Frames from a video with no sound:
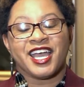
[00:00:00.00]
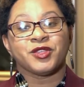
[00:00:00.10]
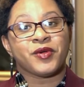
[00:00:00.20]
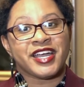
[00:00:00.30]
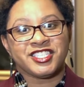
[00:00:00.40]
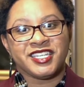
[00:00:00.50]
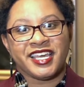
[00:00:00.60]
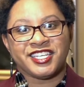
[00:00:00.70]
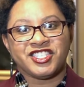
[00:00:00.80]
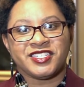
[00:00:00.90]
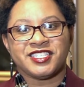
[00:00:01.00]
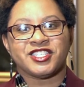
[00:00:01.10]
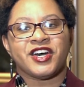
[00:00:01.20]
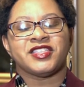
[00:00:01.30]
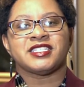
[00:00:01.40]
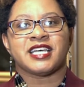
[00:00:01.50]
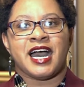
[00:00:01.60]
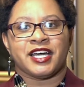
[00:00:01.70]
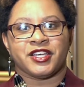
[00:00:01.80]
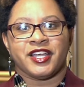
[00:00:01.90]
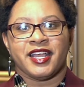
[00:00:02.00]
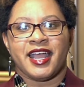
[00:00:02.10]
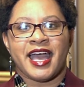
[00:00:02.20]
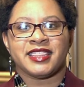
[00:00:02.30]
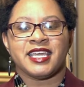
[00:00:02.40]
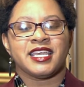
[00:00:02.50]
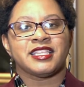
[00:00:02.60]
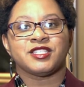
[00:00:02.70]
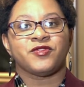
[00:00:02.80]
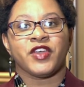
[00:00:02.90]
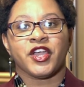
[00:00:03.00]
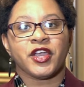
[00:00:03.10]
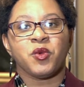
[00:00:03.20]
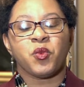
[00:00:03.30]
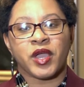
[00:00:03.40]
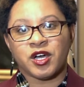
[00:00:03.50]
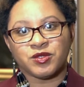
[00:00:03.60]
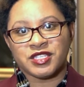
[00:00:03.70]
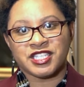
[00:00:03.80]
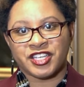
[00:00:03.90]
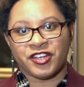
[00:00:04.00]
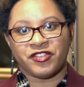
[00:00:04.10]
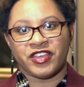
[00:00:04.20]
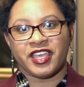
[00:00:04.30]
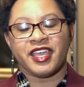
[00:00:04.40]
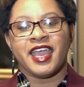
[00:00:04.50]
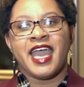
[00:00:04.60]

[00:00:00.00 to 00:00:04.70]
Congratulations on this honor. I think it is very well deserving.